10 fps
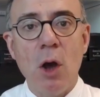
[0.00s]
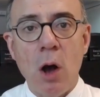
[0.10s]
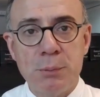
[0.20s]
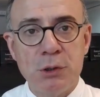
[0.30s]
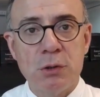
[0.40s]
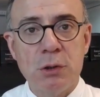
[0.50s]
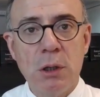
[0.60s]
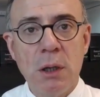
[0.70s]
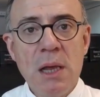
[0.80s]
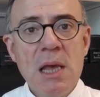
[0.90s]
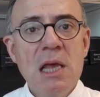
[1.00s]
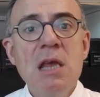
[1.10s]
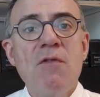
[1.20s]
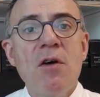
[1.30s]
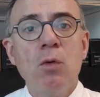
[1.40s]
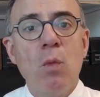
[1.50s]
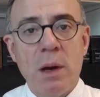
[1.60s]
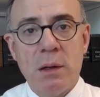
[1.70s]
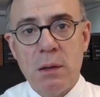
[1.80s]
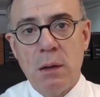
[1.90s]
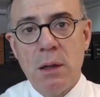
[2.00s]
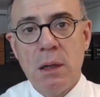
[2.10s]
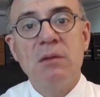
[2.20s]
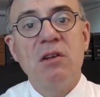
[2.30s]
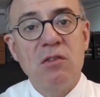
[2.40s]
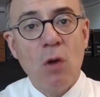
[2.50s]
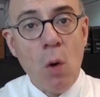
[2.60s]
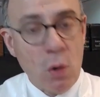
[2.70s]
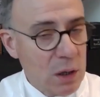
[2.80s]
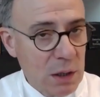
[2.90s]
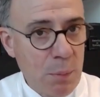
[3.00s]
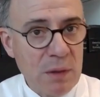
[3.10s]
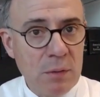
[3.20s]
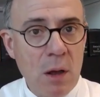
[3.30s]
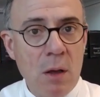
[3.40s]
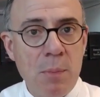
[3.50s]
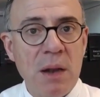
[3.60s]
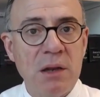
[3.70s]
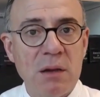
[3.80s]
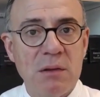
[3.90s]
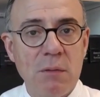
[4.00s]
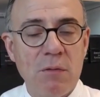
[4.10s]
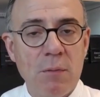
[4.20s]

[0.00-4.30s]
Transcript: option, even when it is only uh, palliative.